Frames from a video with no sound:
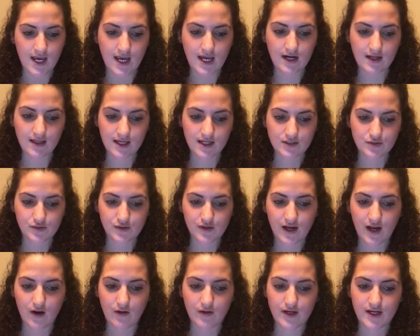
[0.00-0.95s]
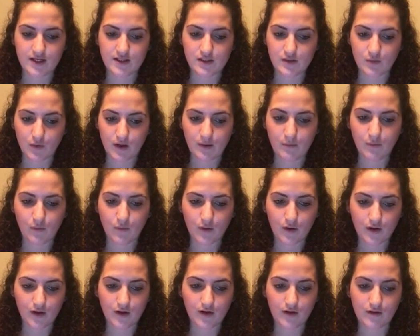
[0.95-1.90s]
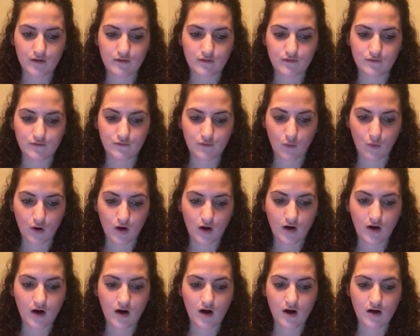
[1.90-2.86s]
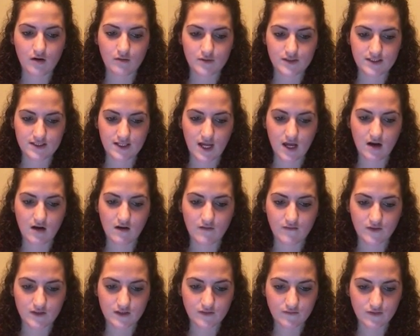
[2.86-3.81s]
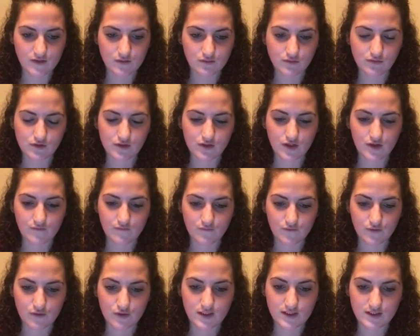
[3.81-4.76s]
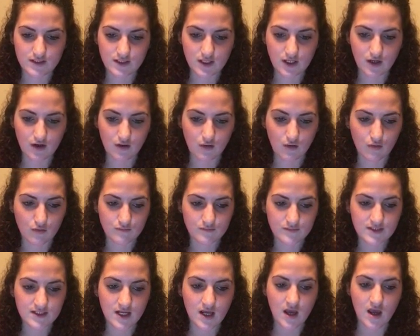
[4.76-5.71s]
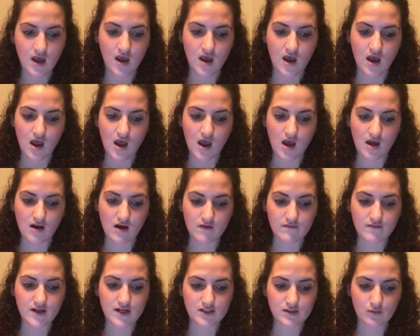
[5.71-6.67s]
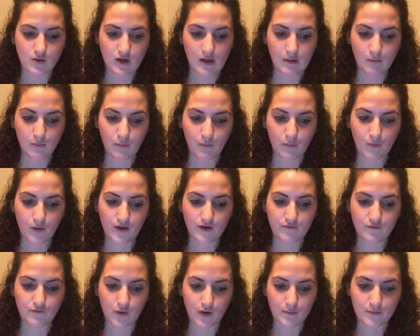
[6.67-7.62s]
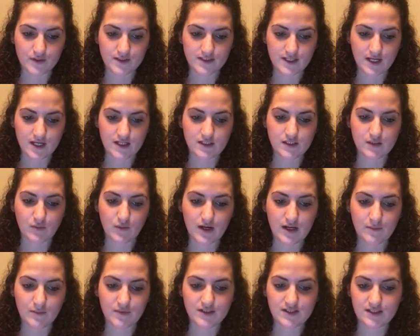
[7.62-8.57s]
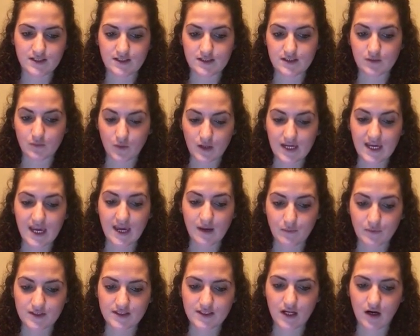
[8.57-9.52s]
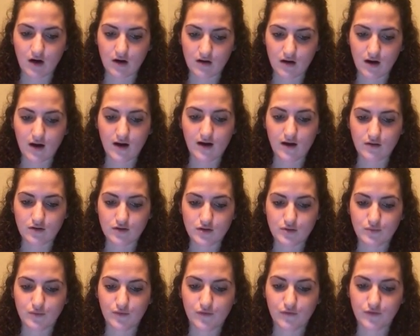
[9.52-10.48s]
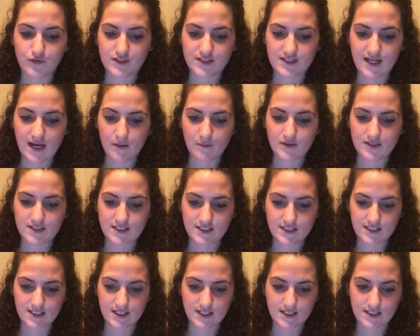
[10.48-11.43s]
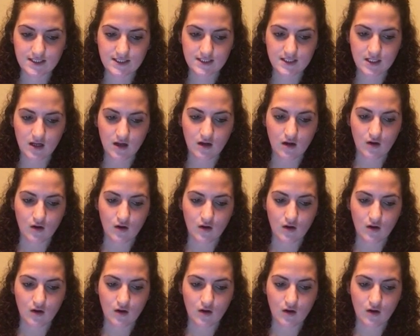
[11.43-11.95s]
in Alachua County, 20.4% of individuals are in food insecure homes, and of that 20.4%, 28% are not eligible for SNAP assistance.